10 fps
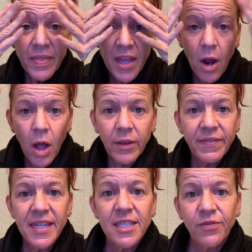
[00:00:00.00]
that all of
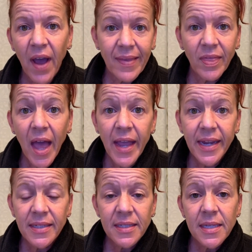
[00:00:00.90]
these fine
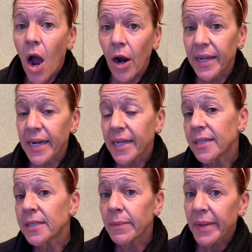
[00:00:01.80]
lines are
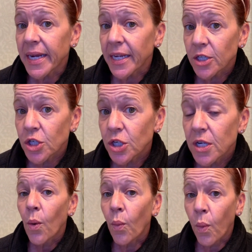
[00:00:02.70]
getting diminished.
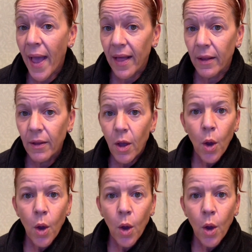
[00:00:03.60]
Well,